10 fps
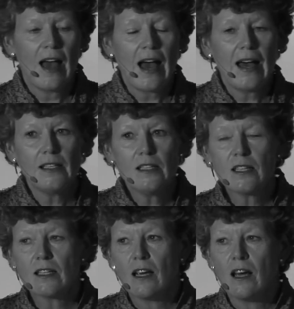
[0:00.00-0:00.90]

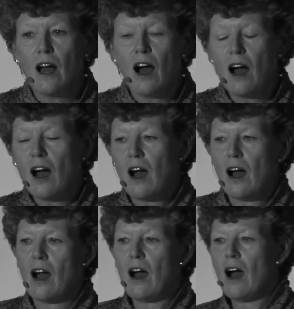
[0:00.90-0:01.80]
And
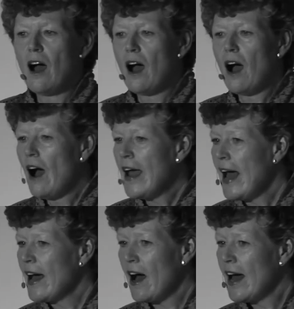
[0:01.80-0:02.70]
I
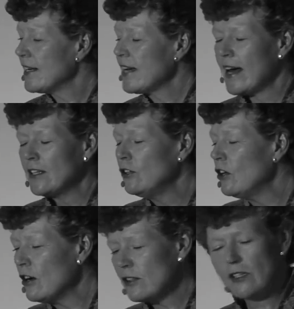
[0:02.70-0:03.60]
had
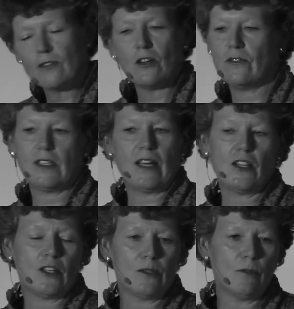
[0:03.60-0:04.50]
lots of
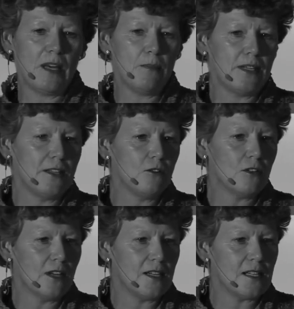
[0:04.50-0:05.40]
conversations with people in the
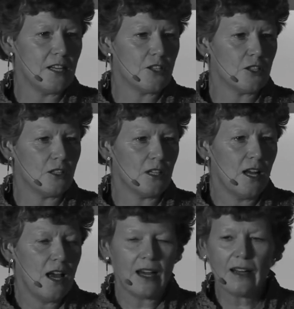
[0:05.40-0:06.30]
organization,
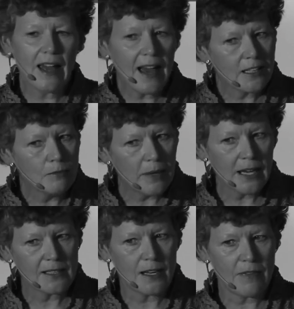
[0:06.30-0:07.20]
and I hadn't
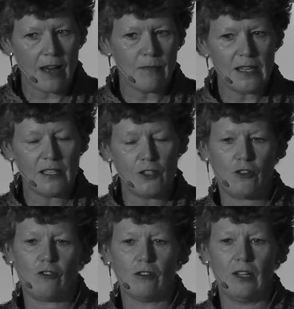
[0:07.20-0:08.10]
picked up that message
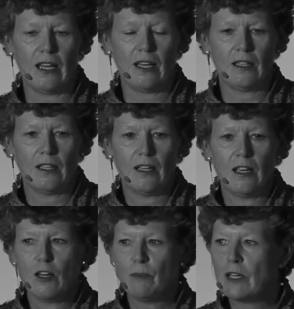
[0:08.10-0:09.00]
strongly.
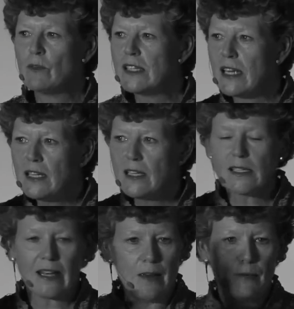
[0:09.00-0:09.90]
But it was
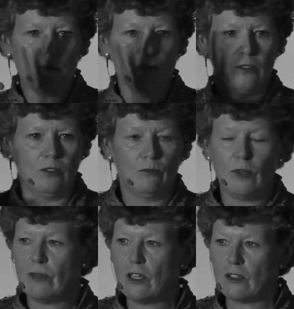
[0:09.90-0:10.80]
inescapable
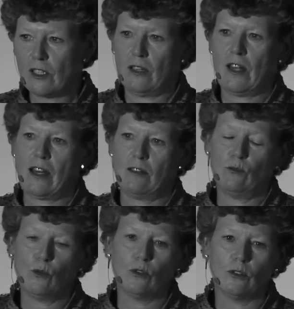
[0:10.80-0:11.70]
when we looked at that
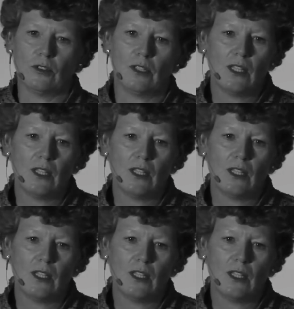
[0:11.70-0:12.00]
wall.